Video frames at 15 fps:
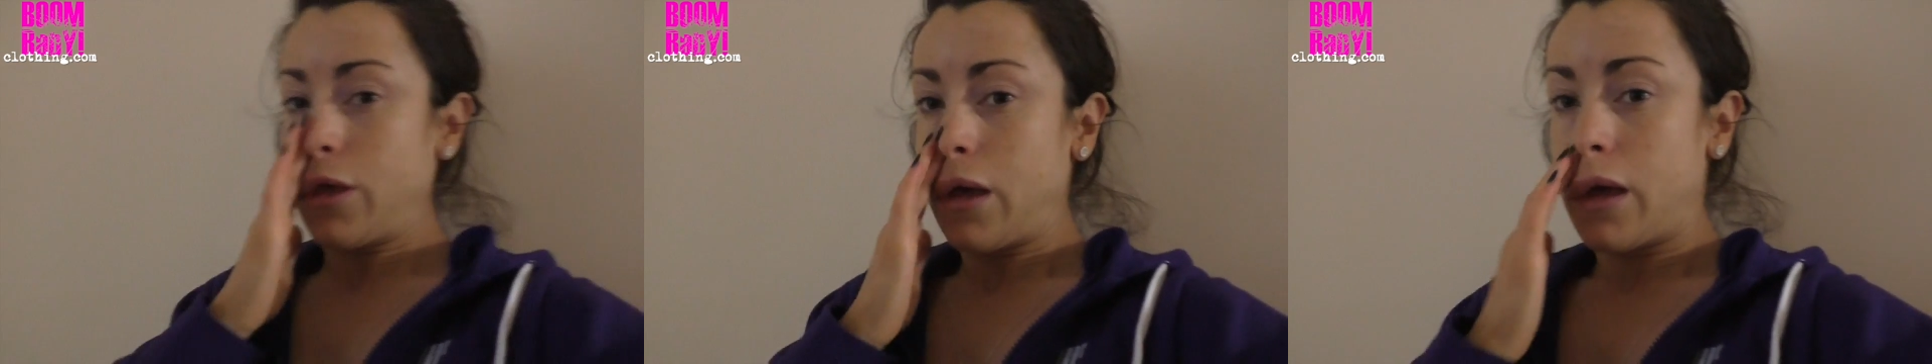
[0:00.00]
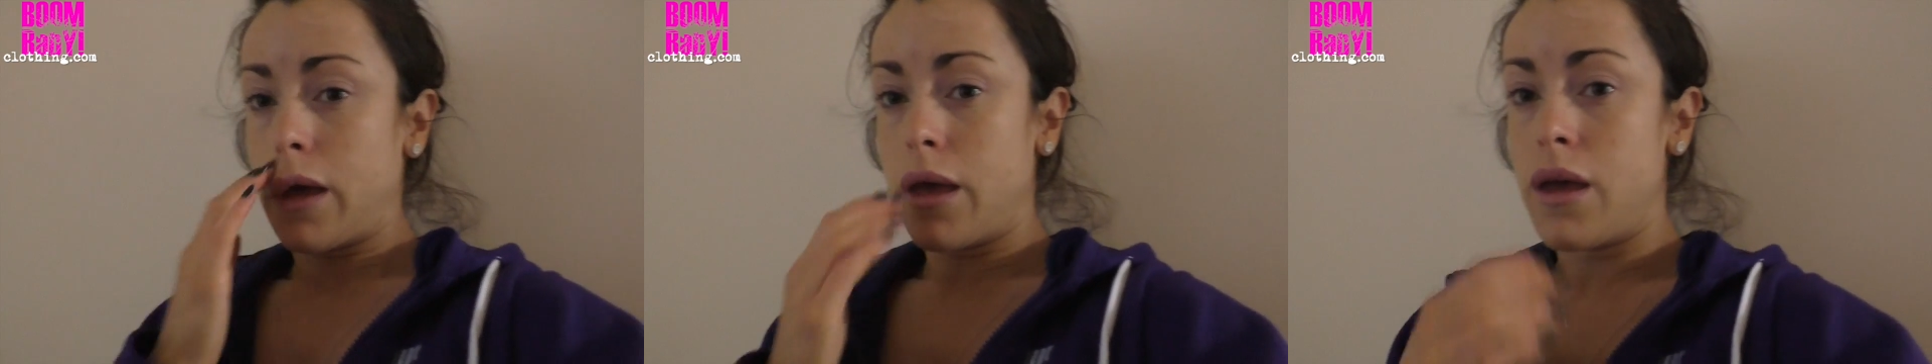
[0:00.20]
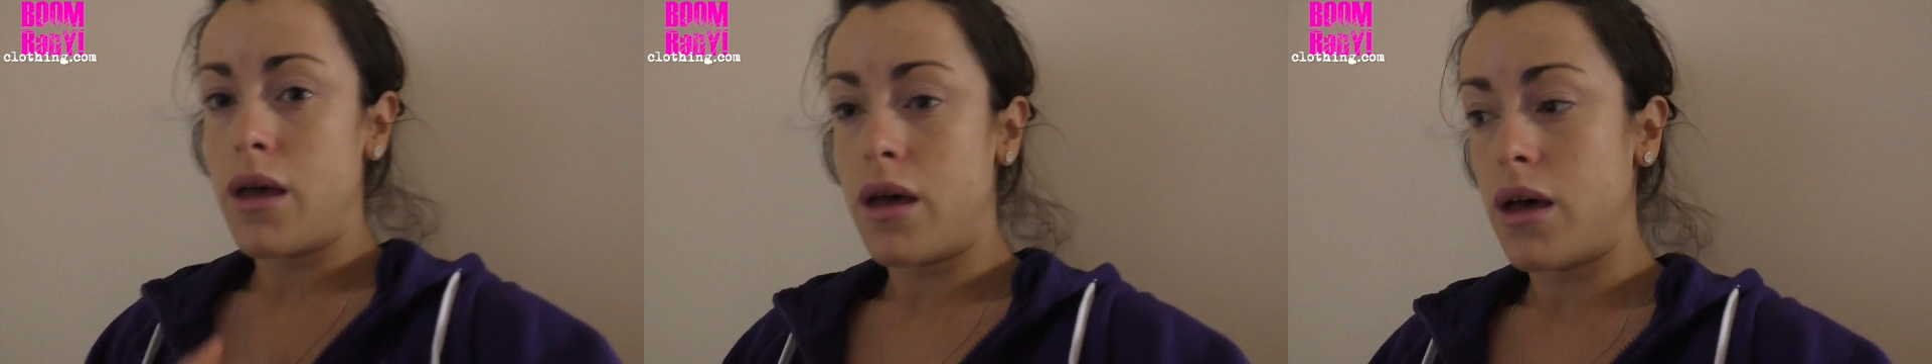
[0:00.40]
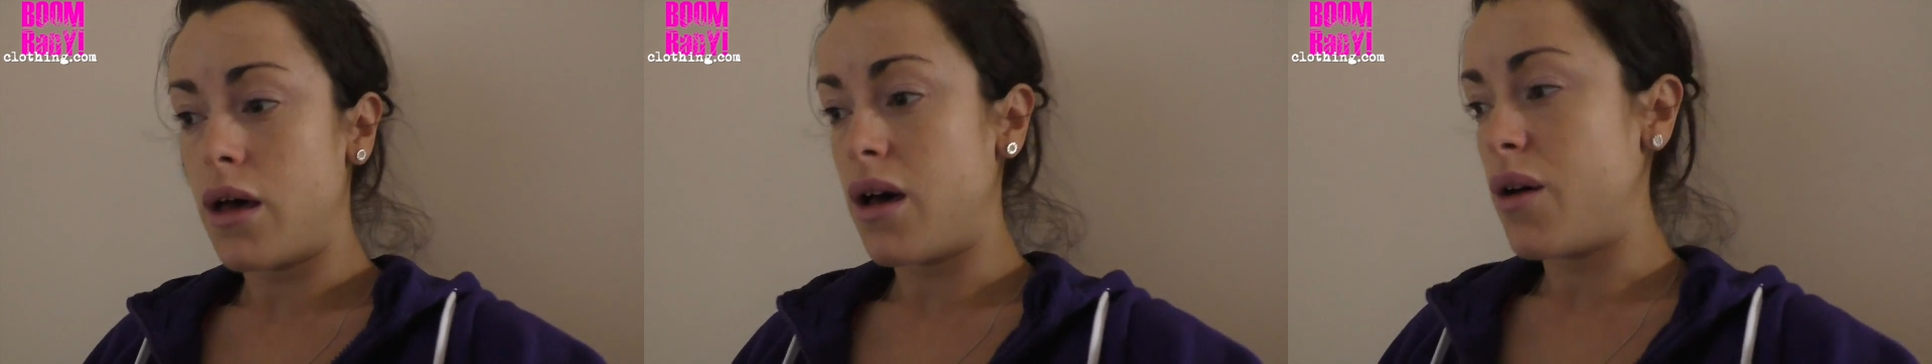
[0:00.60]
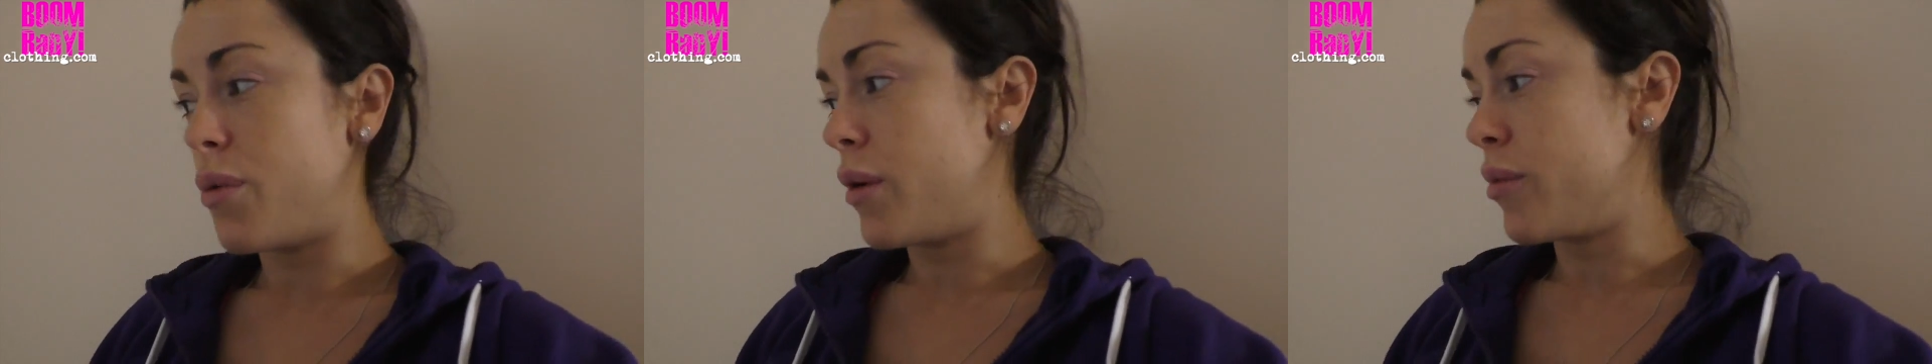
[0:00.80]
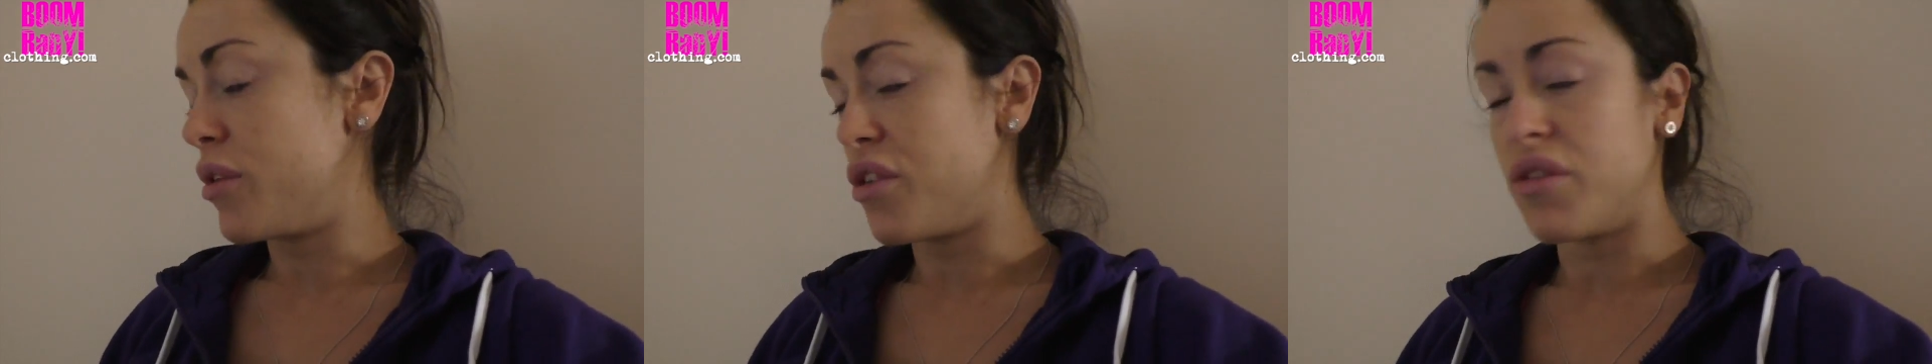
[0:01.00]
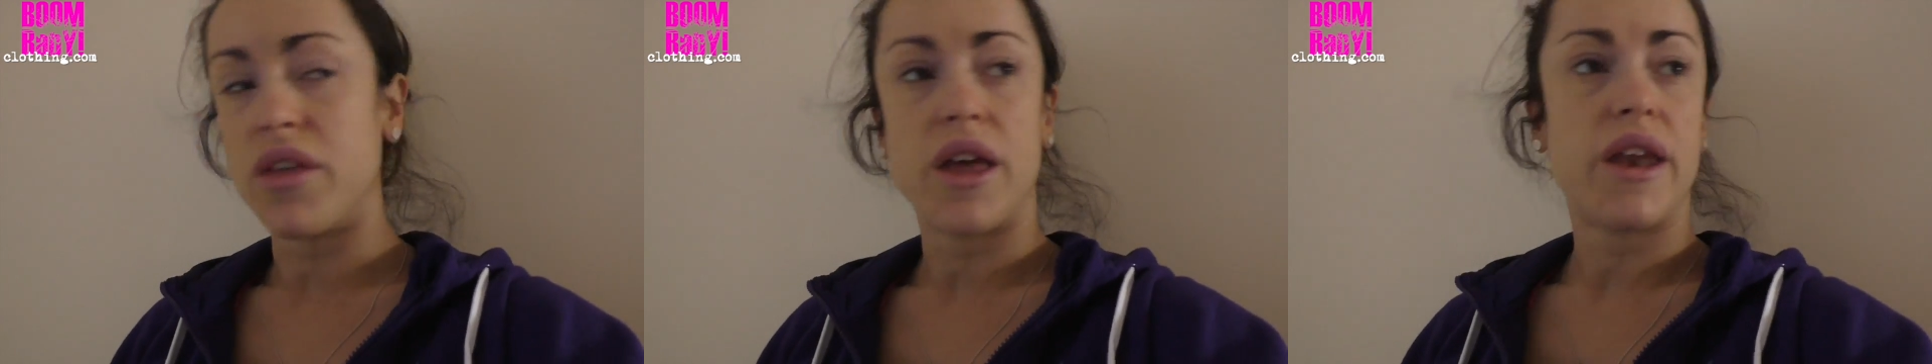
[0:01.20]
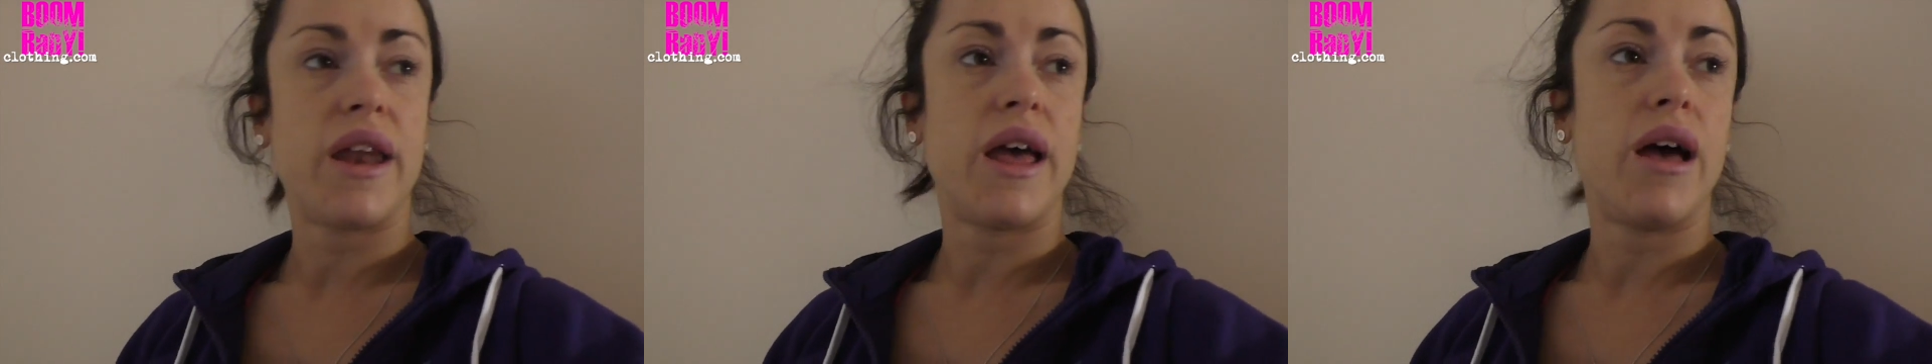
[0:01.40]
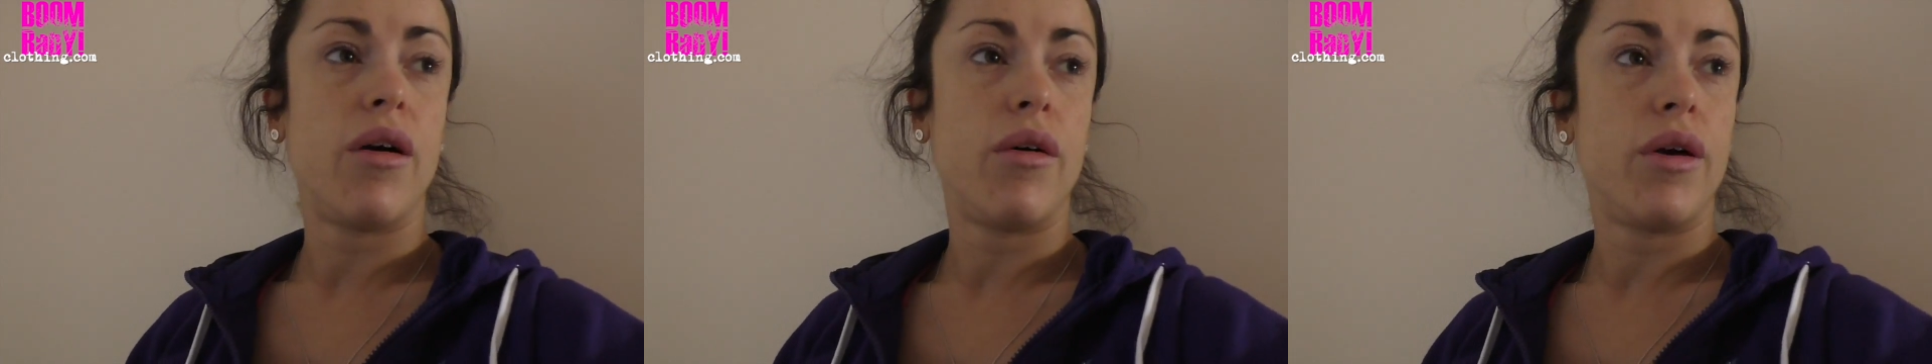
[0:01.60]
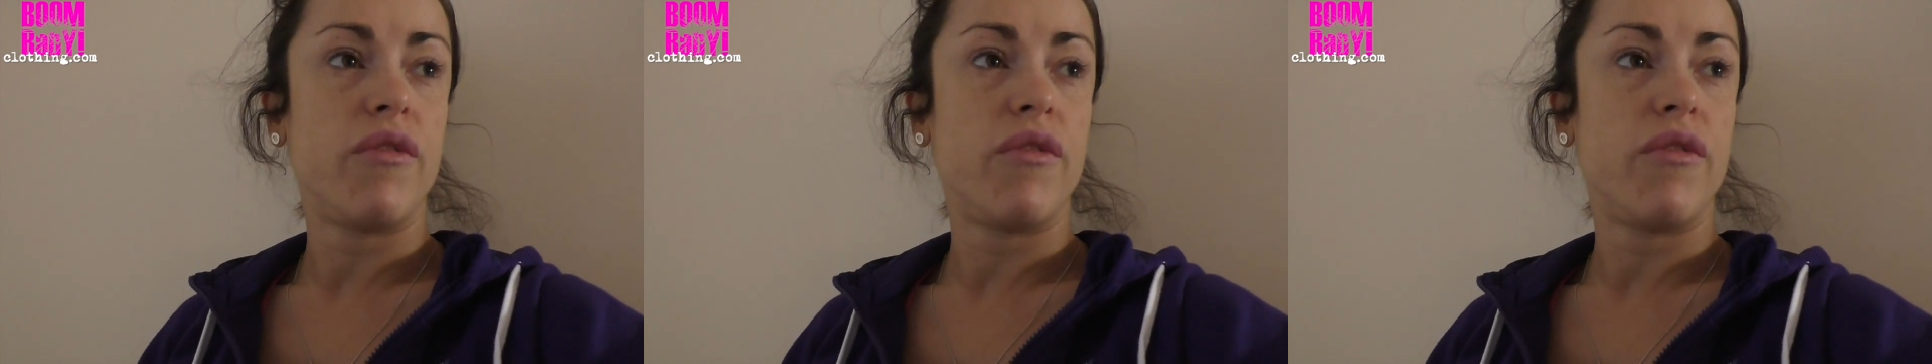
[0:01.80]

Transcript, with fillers: I'll probably do that now.